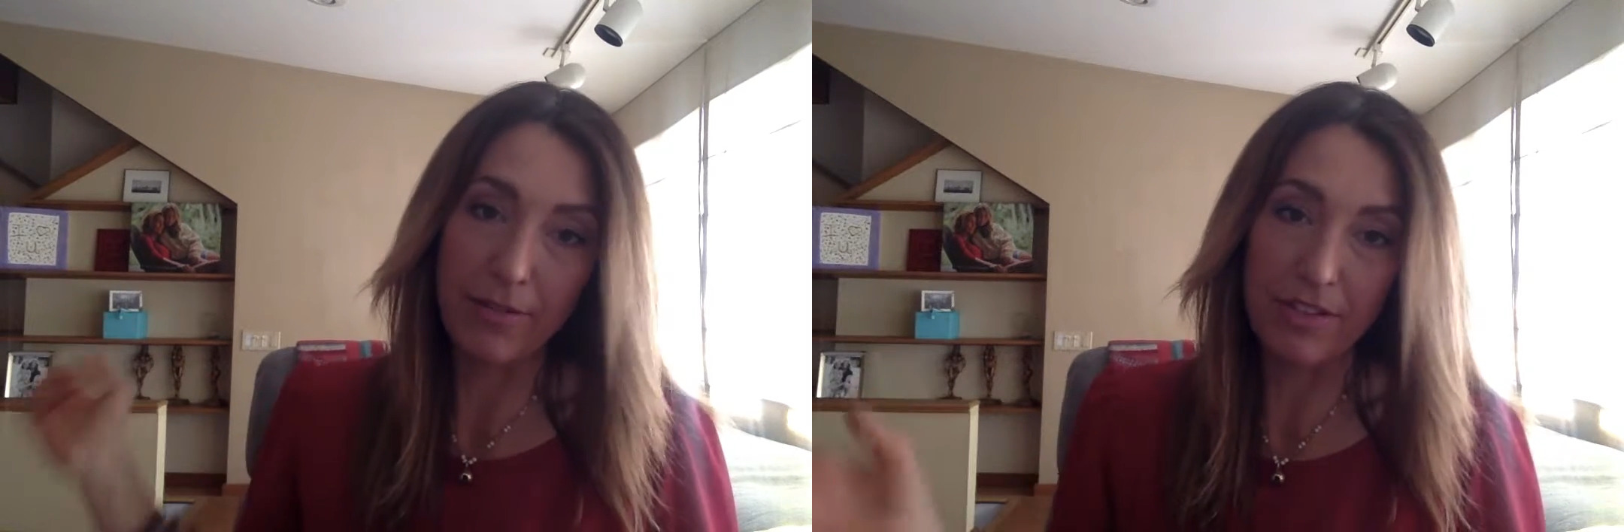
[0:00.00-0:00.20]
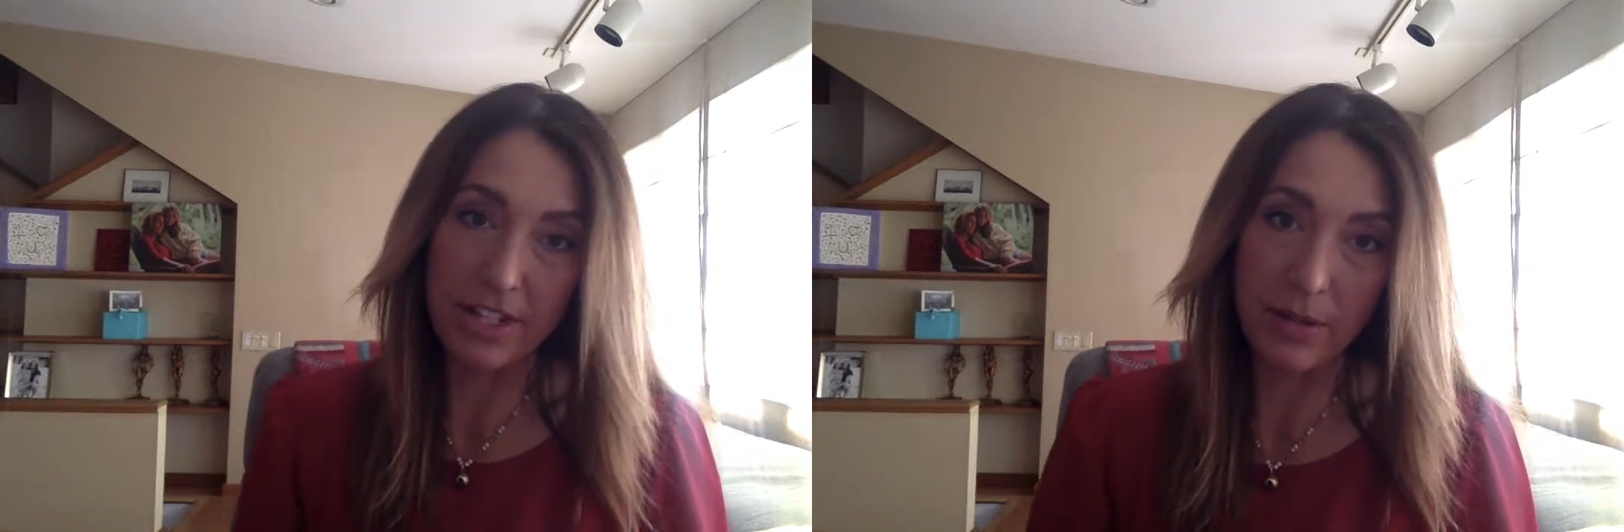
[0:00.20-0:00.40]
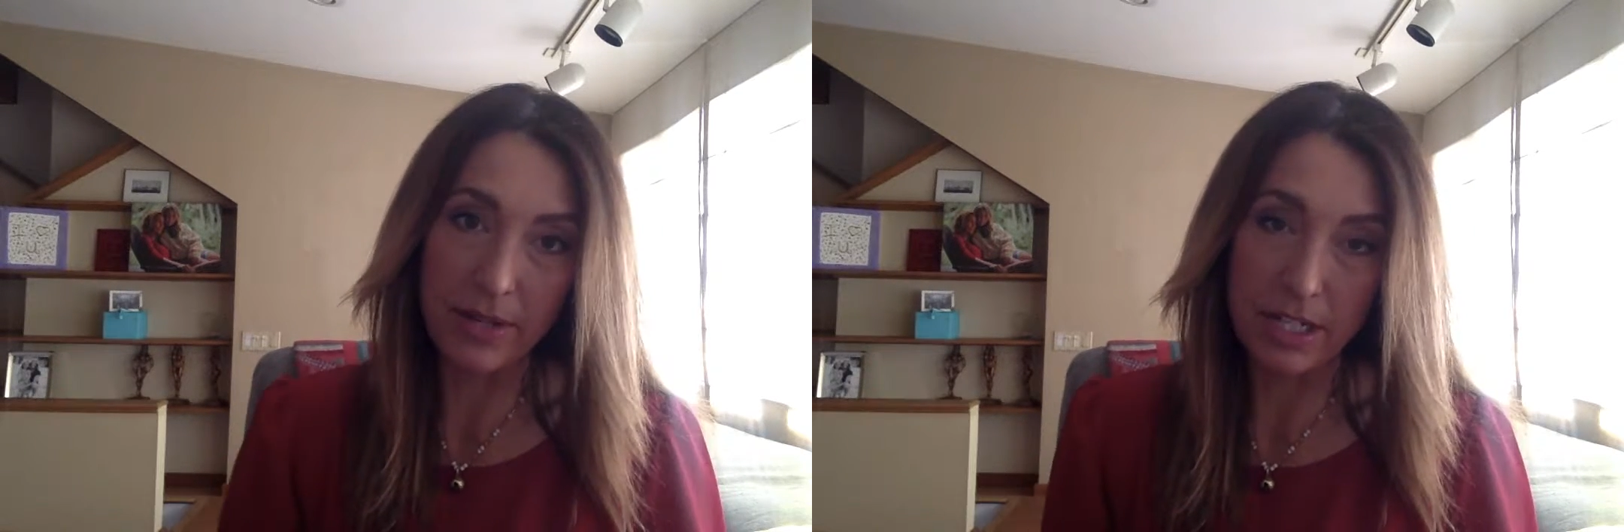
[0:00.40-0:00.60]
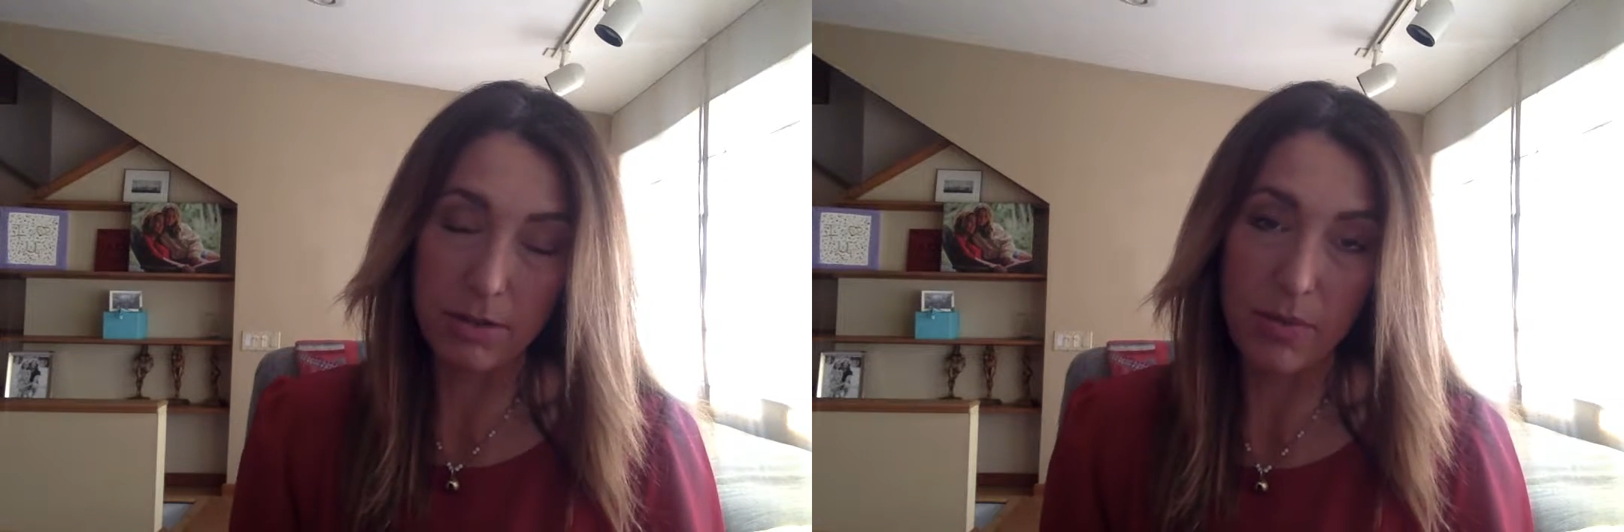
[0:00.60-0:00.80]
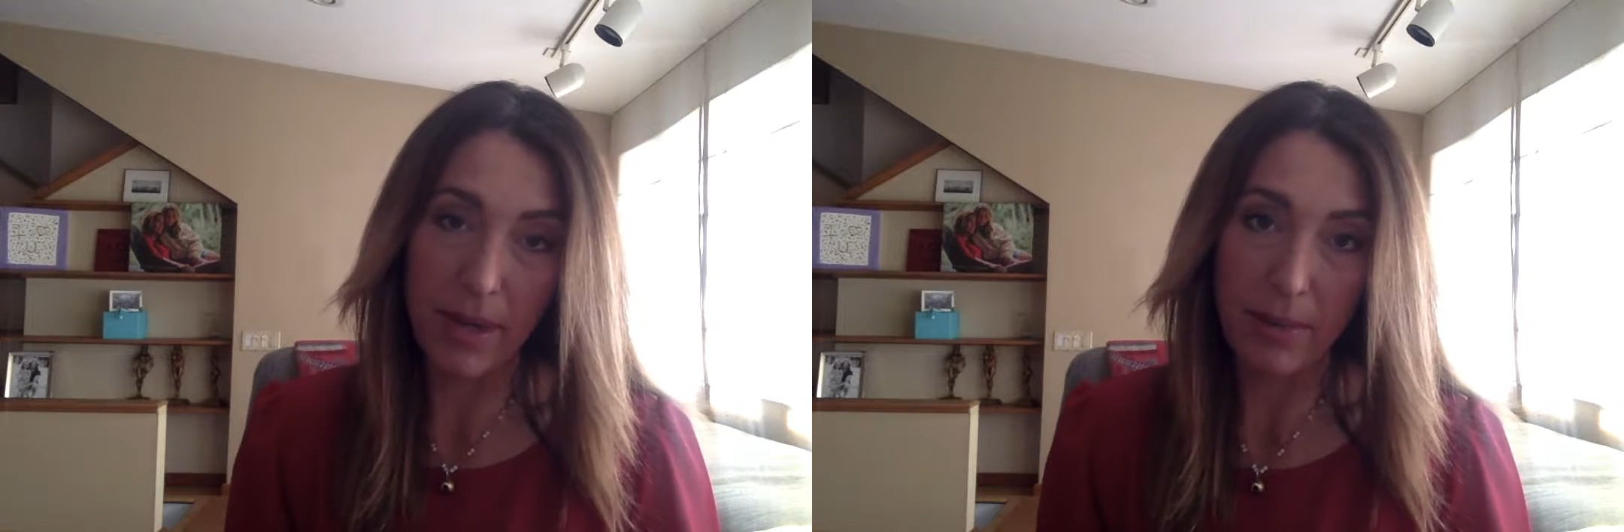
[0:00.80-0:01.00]
everything you need to
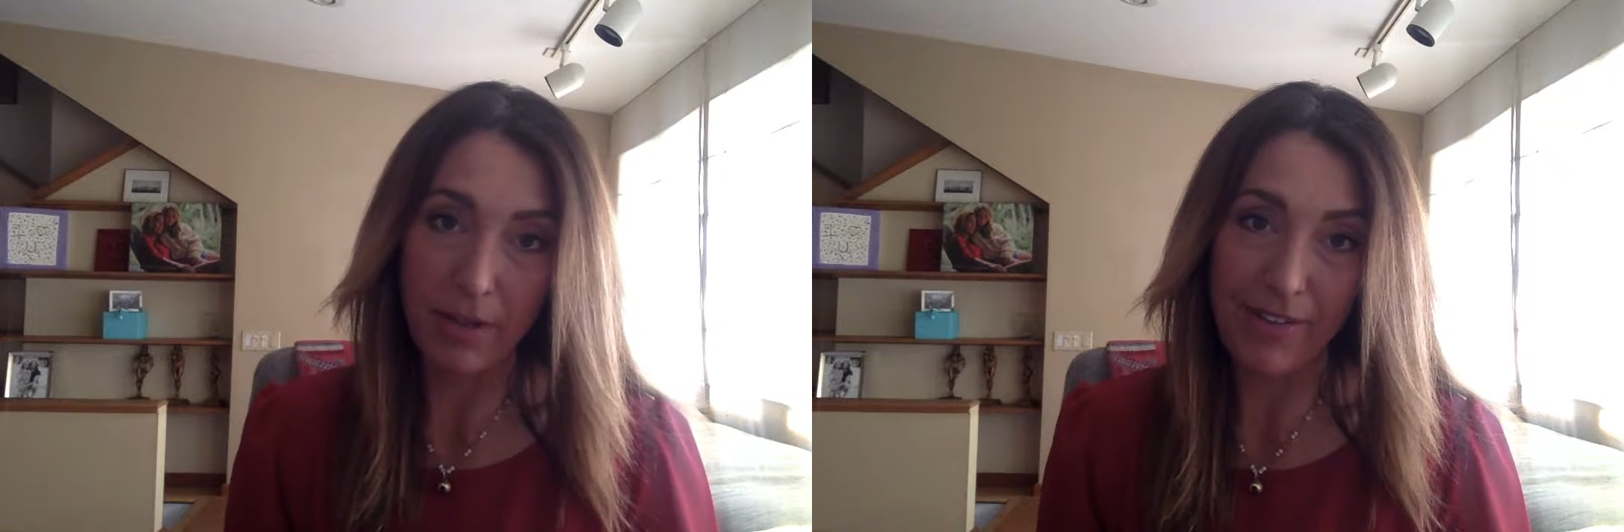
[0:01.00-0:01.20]
throw that ball